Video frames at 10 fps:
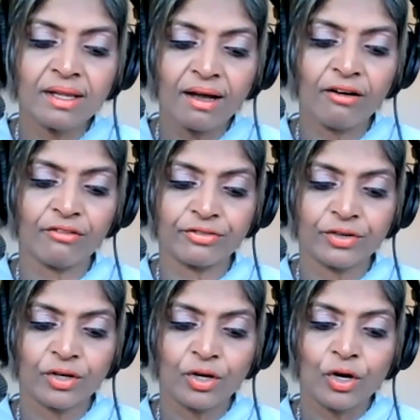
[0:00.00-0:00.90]
love
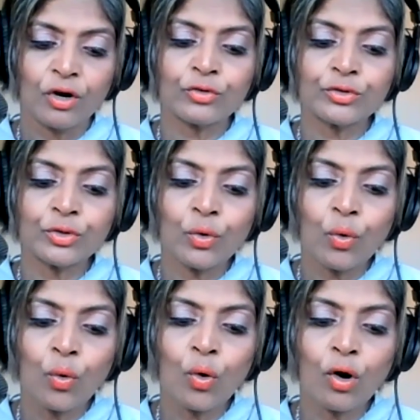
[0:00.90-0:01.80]
for the
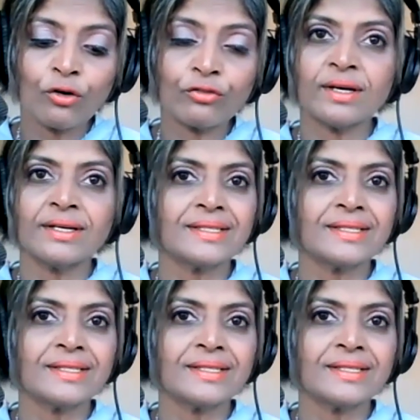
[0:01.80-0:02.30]
core of